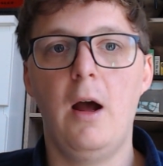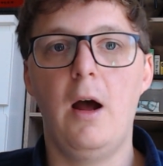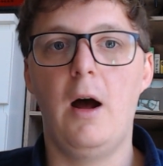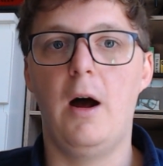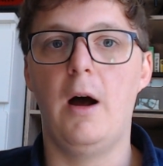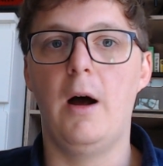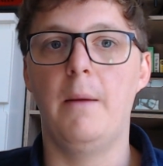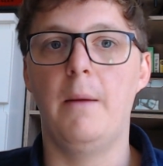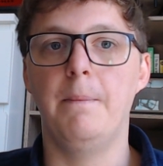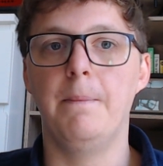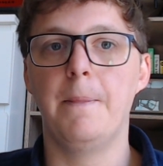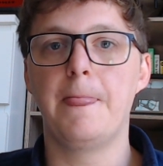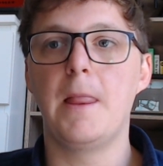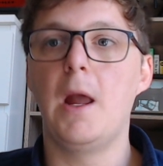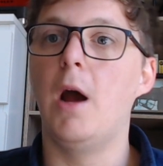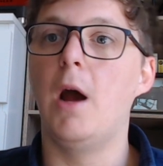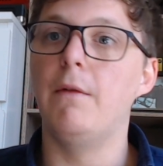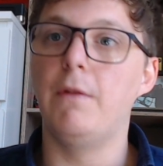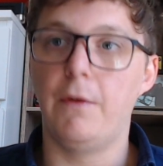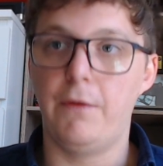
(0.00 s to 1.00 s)

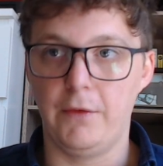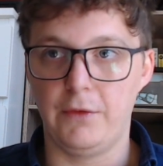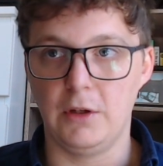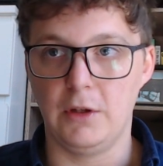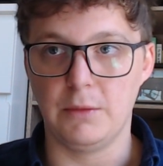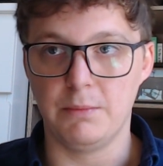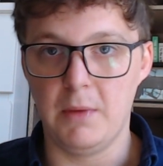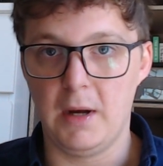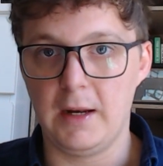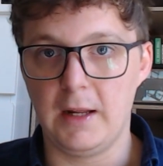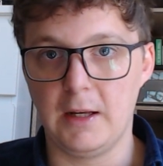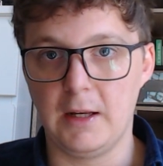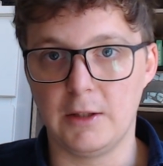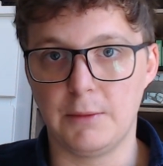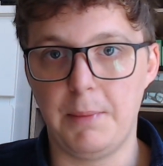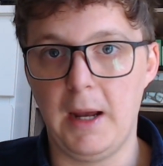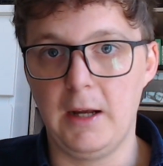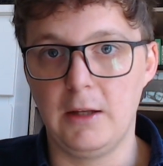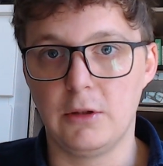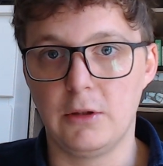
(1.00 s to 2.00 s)
Over 50's money has
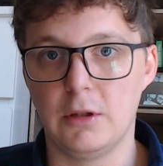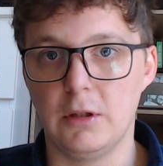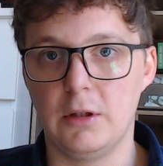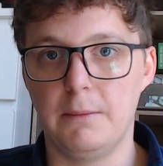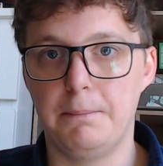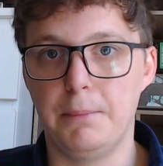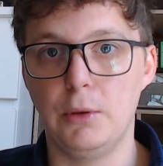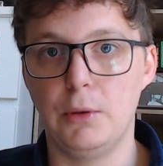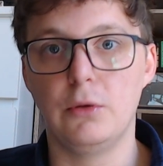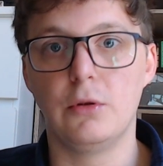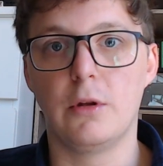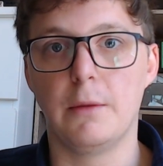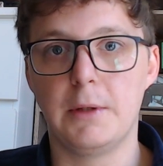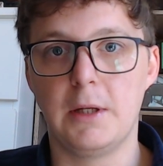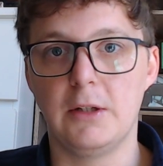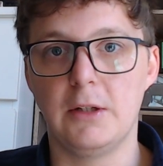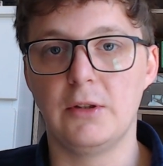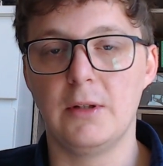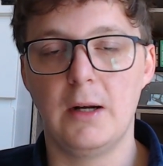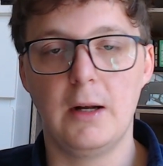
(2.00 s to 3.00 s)
paid to boost the
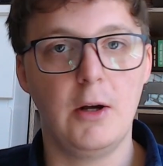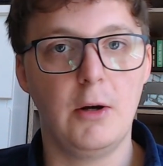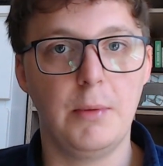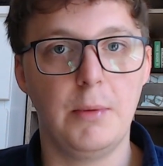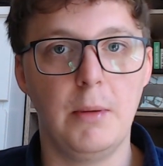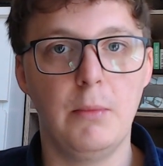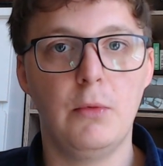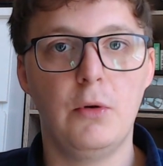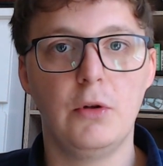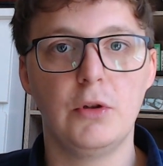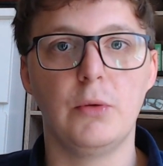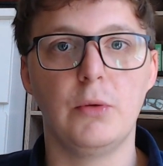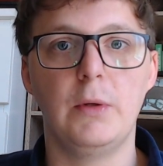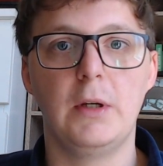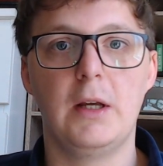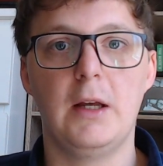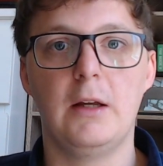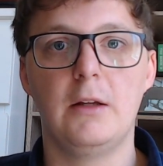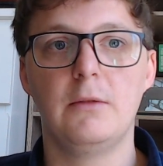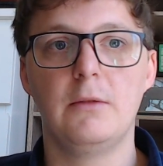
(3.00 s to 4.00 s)
petition a little bit more, so we
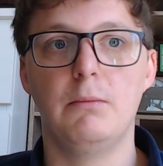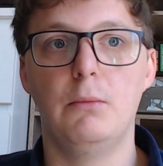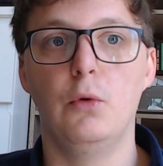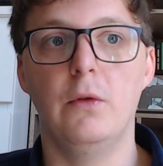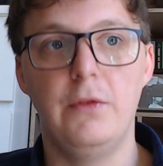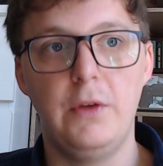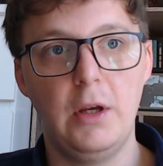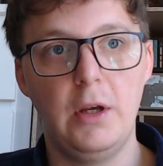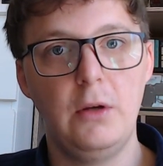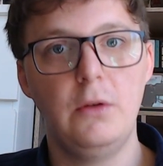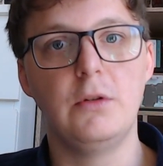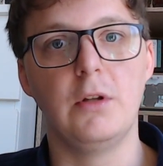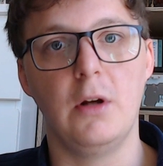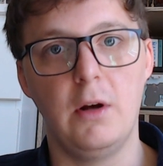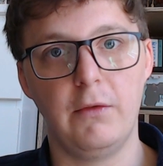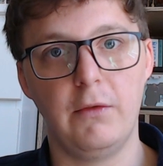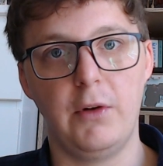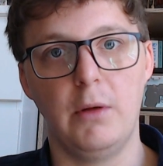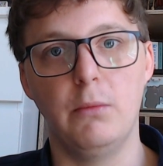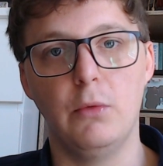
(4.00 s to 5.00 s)
get more views and
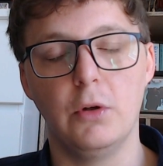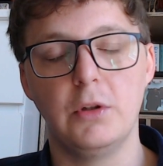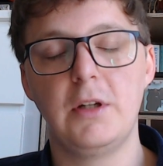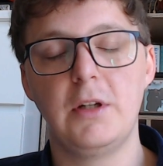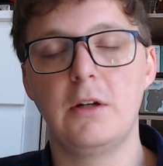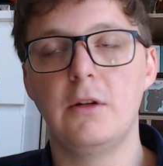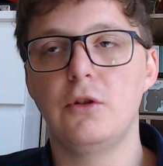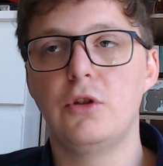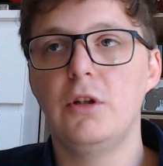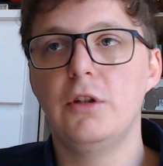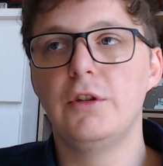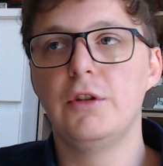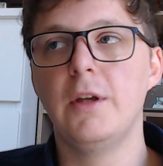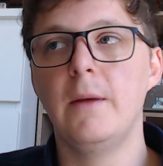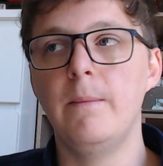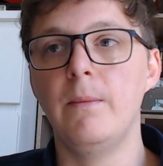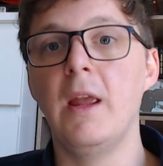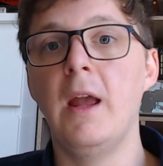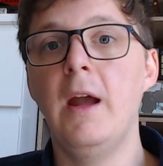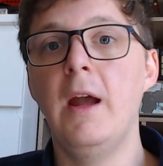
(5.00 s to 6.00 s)
hopefully more signatures.
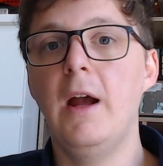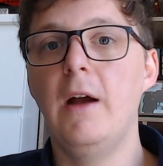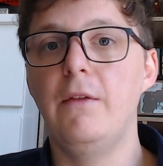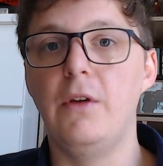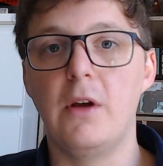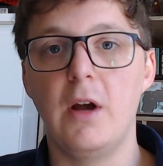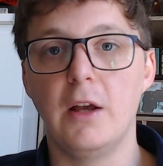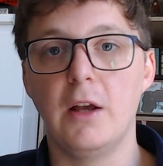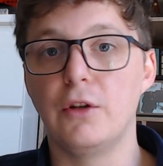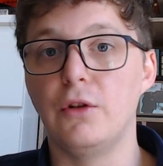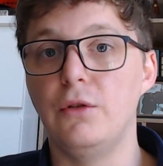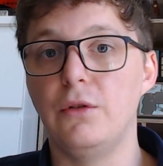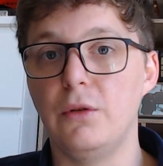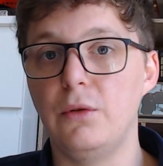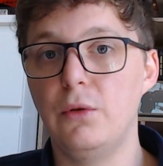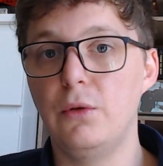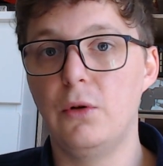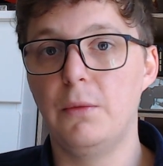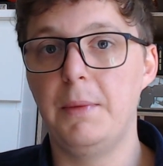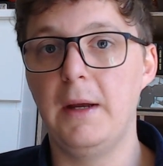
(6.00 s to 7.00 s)
If you guys can do
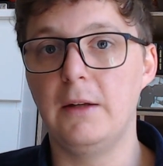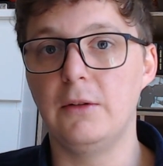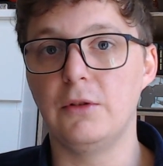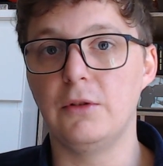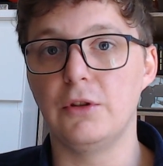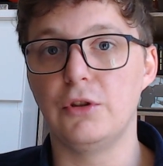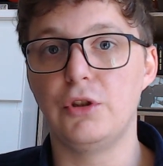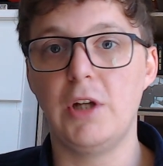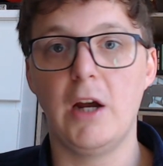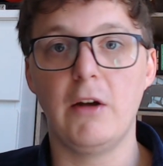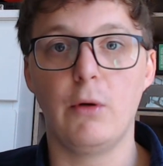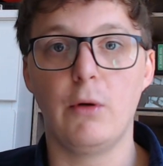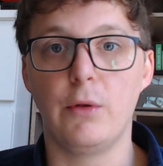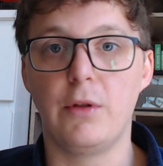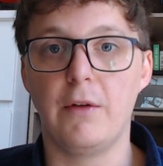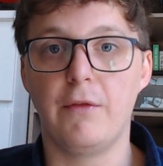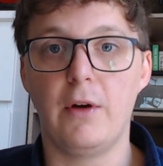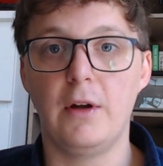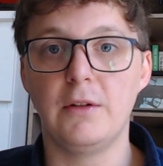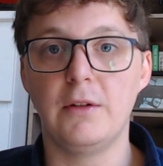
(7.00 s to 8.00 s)
your bit and just share it with
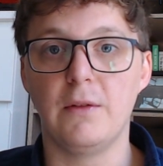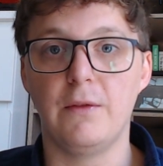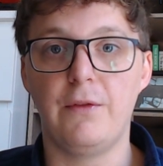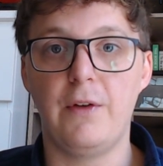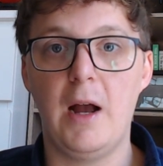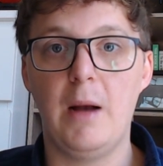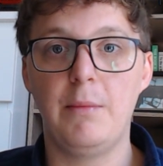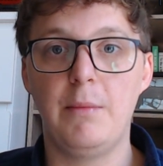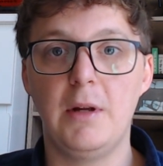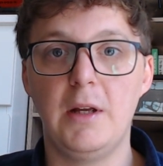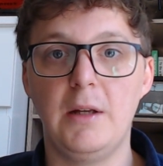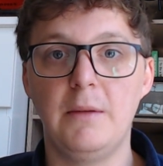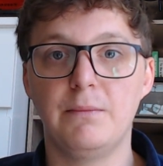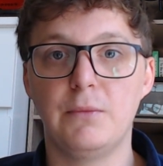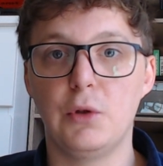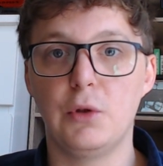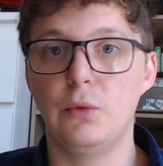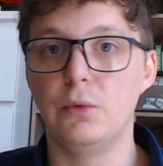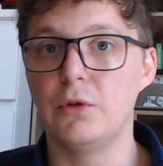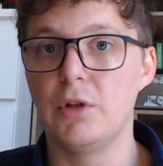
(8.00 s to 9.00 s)
your friends and family,
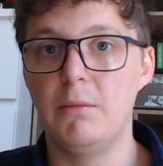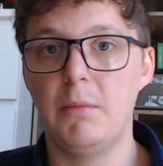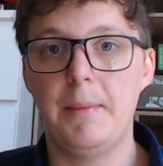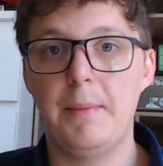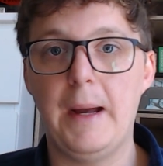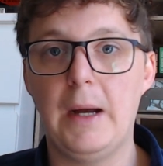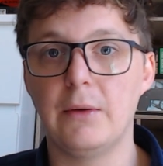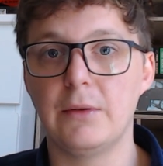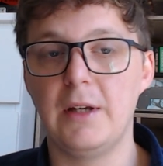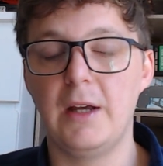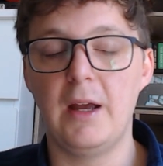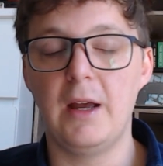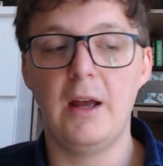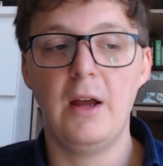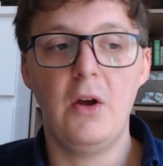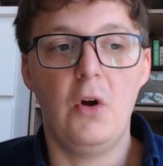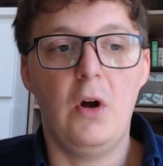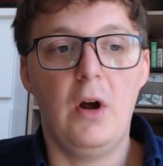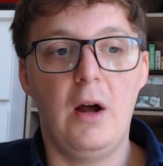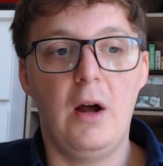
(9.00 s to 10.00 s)
talk to them about it,
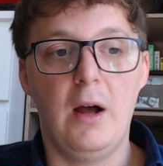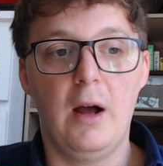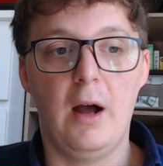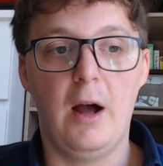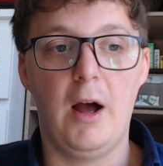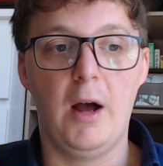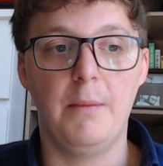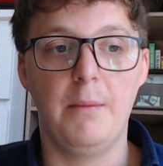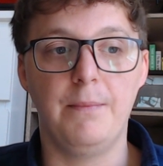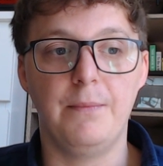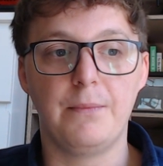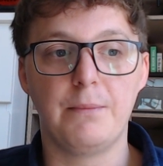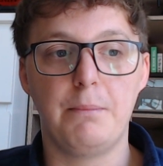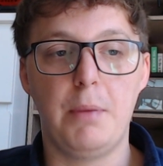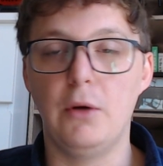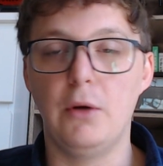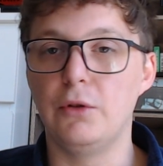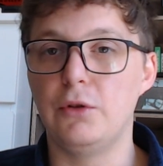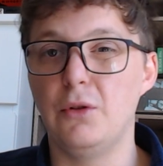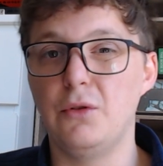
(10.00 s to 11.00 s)

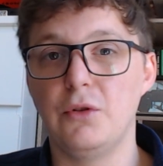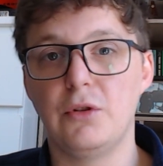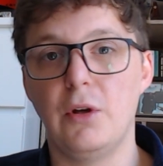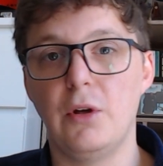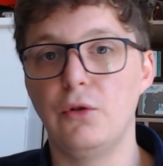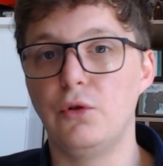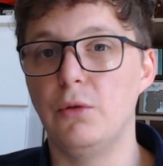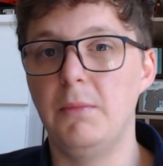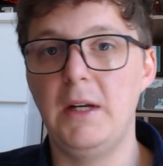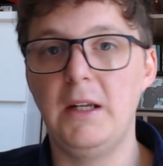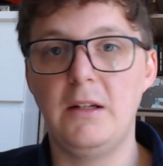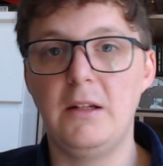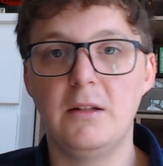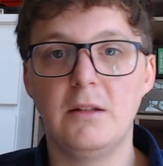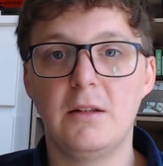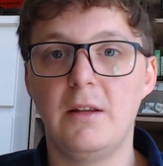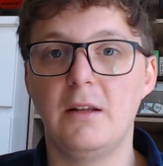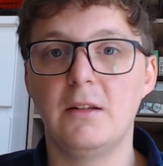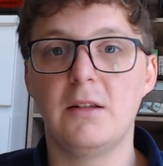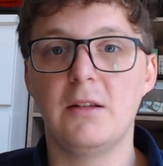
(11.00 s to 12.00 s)
post on your social
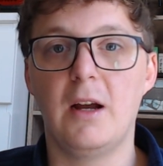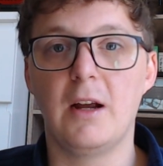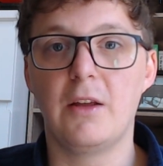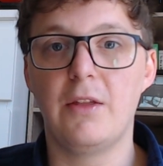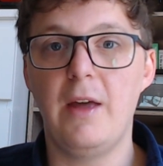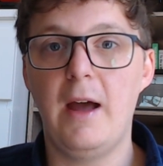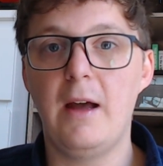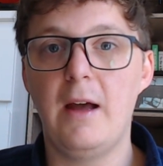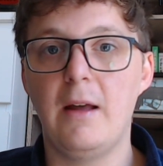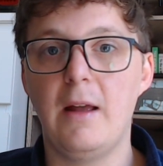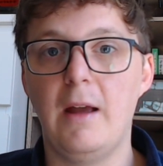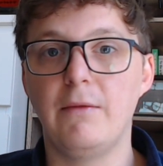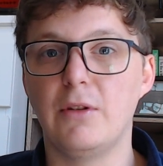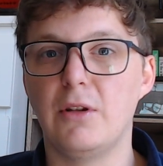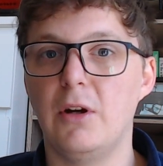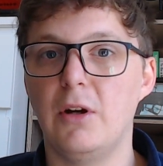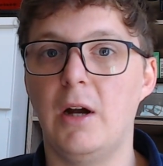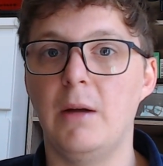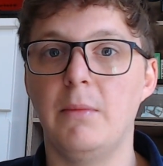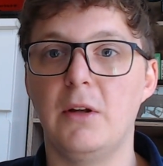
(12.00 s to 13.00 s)
medias, things like that. Every
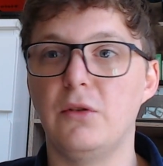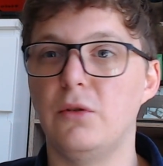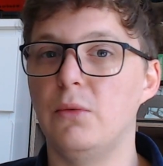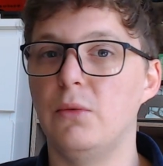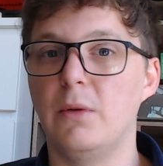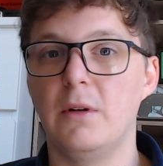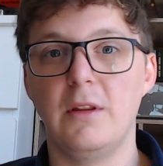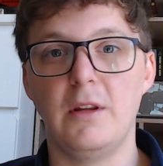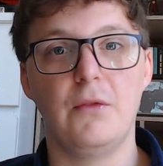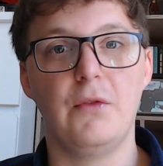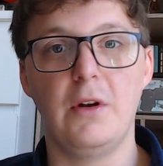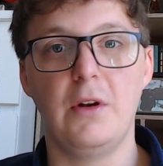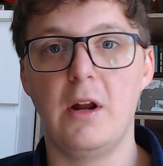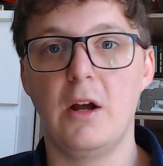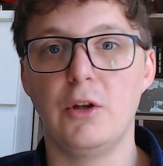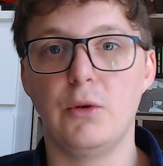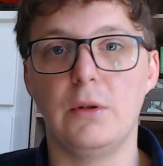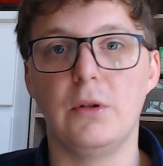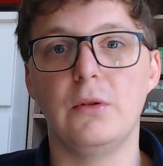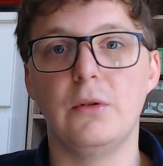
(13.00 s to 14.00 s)
time I do one of these
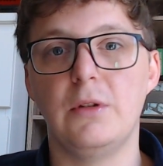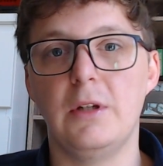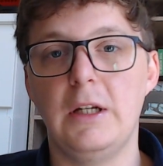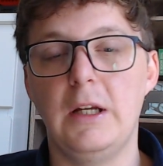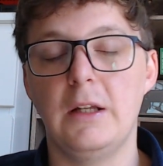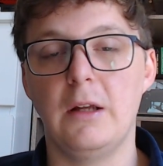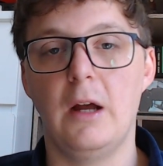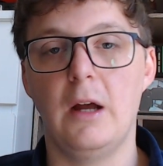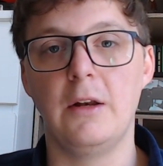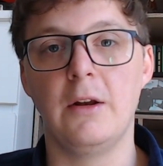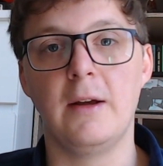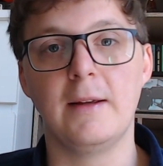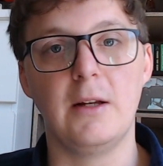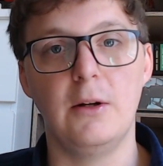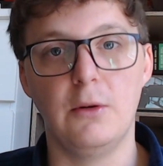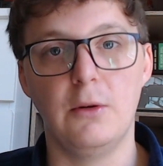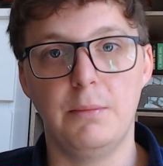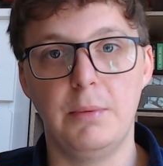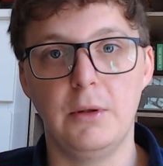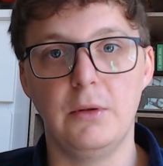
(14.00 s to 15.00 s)
videos, we do see a nice
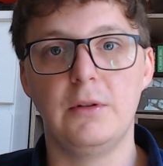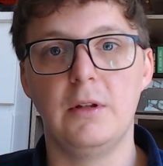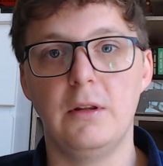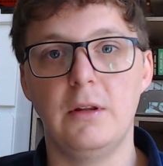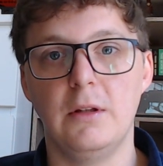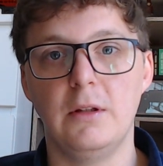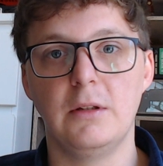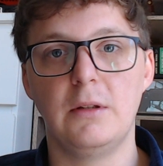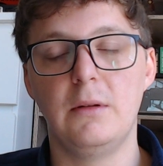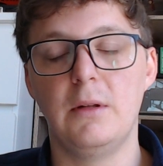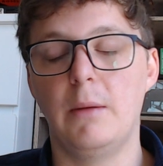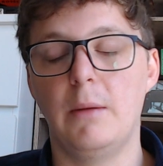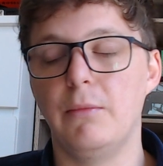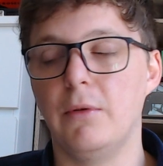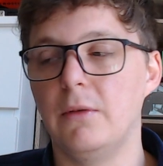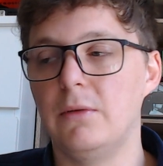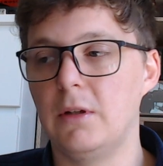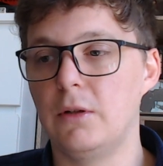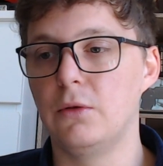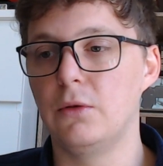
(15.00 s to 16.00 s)
little boost in the number
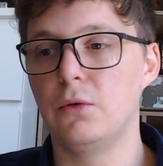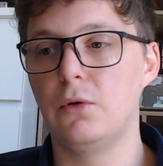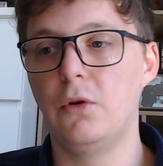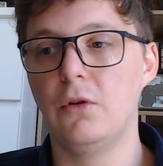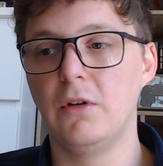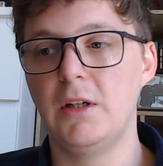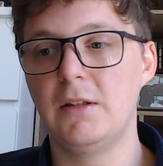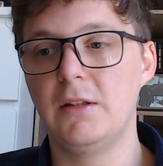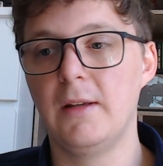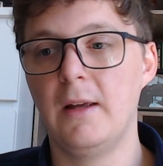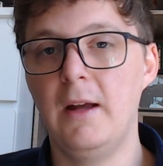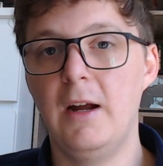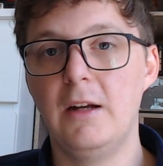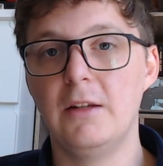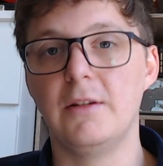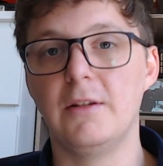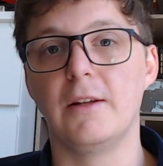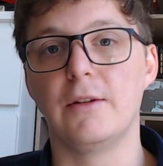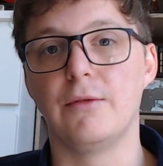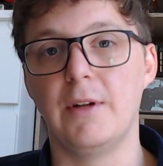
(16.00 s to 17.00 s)
of signatories,
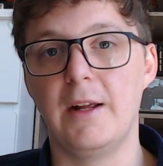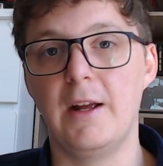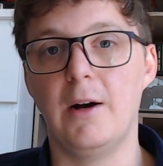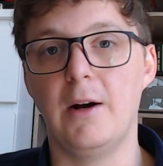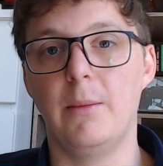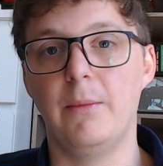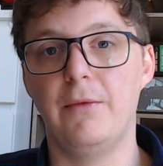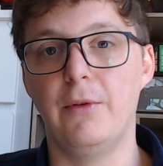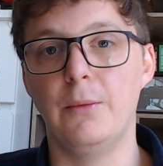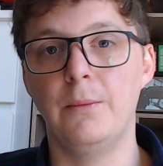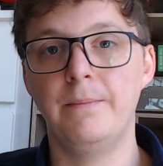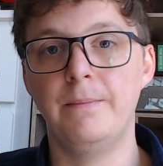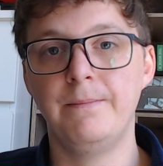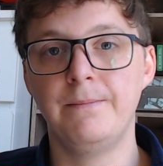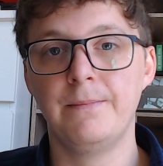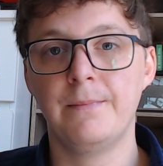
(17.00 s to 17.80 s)
so that's really helpful.